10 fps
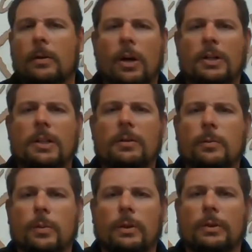cotton
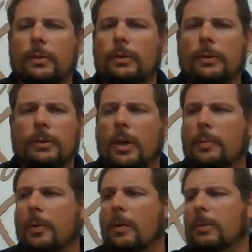will do, no
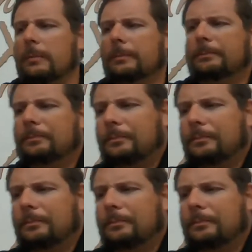problem.